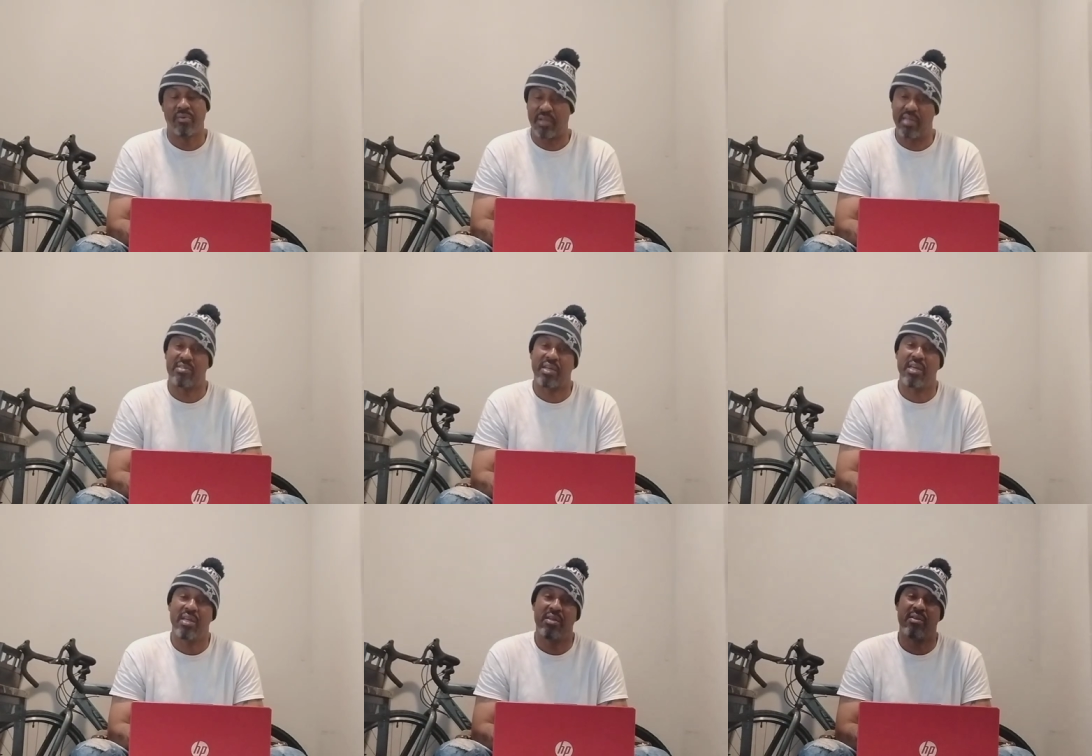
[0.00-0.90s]
They
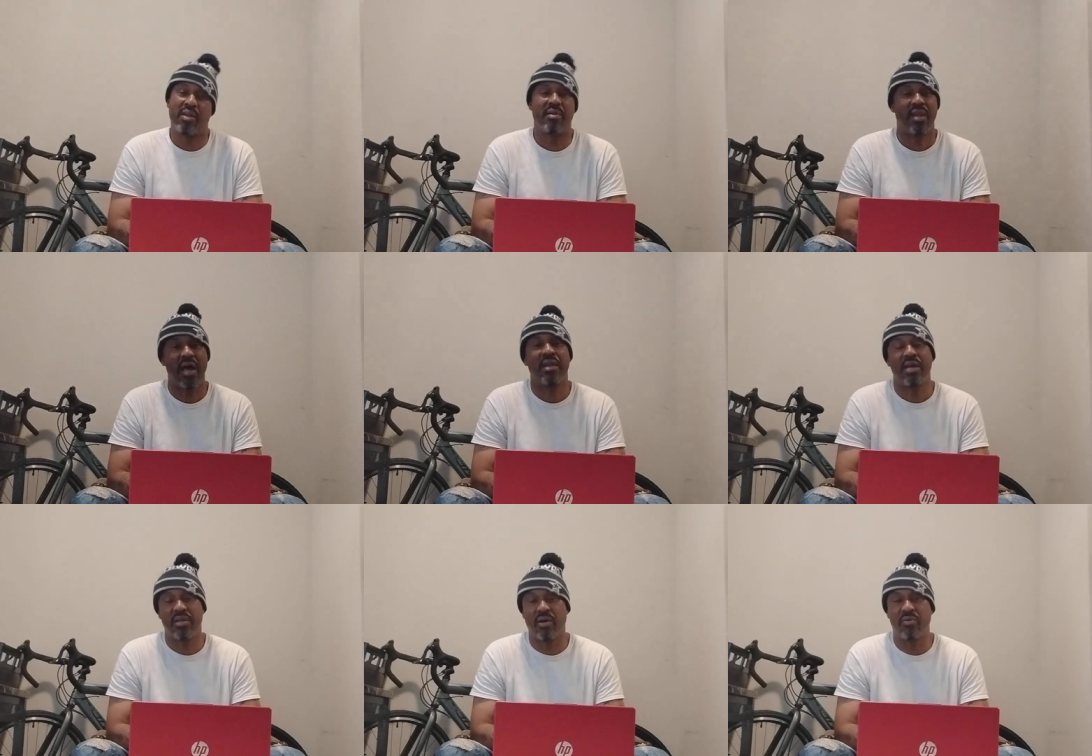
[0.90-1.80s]
say they're not
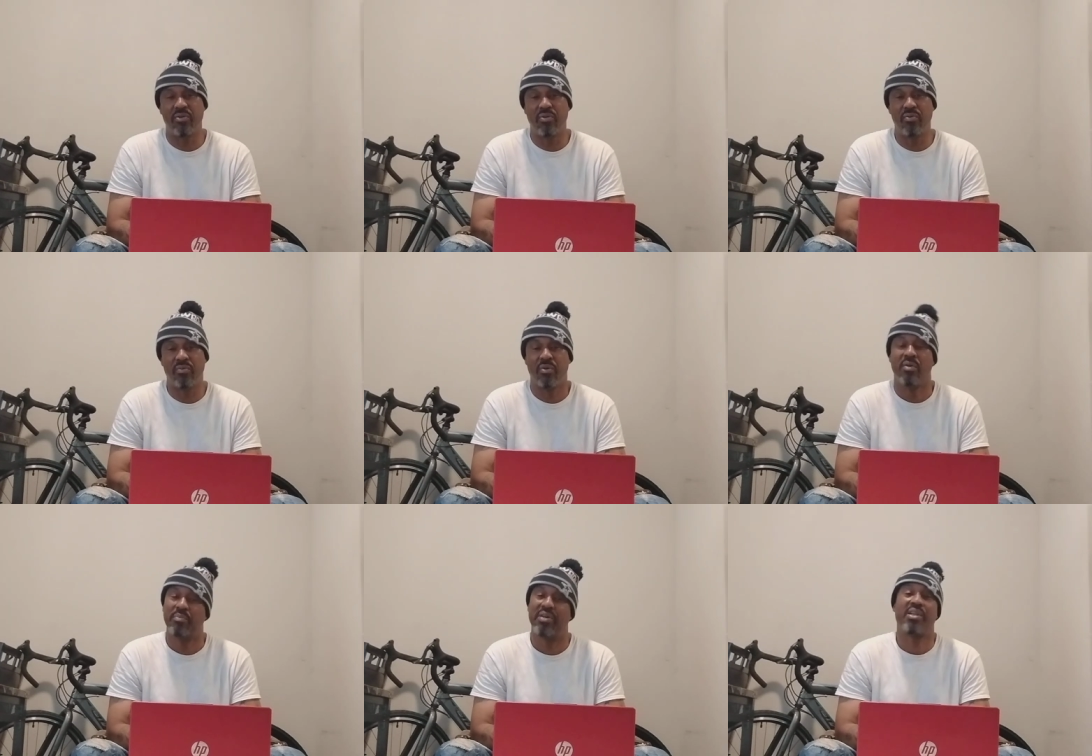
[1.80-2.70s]
hating on you,
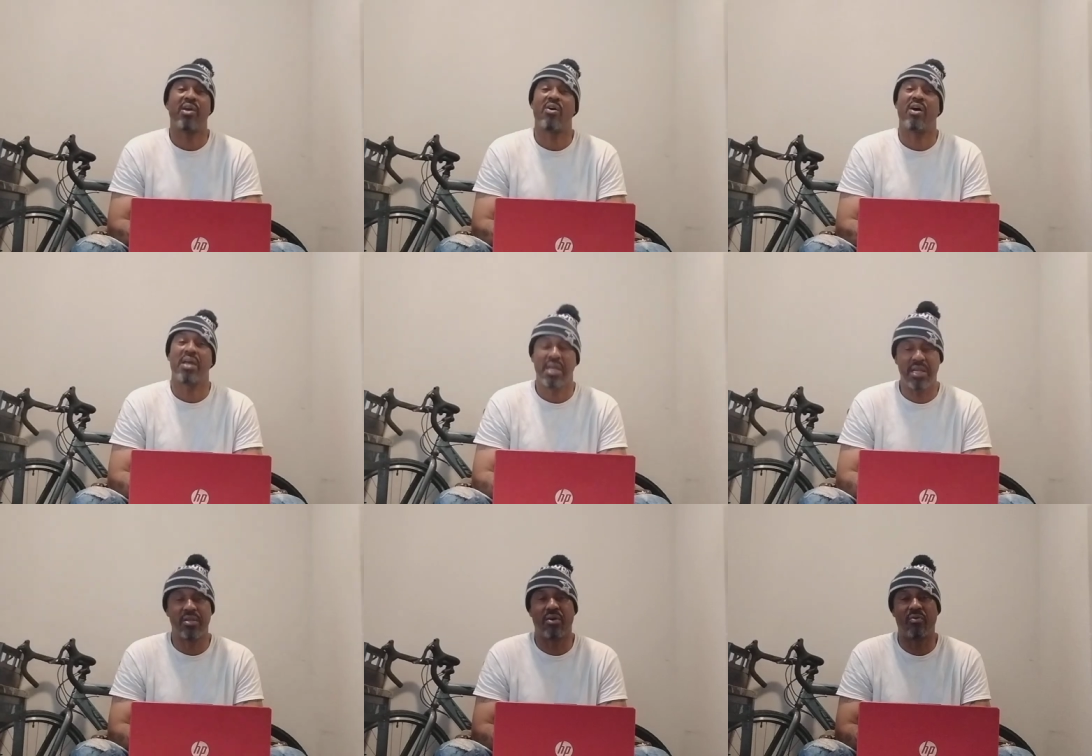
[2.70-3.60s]
but they are
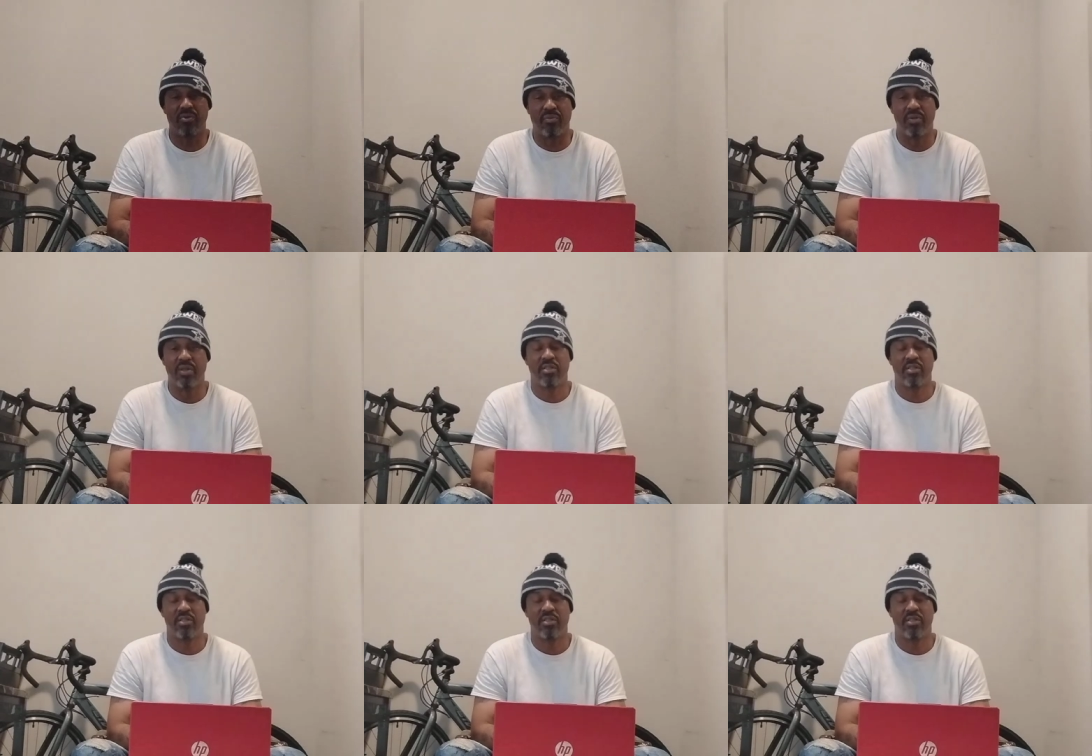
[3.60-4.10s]
hating on you,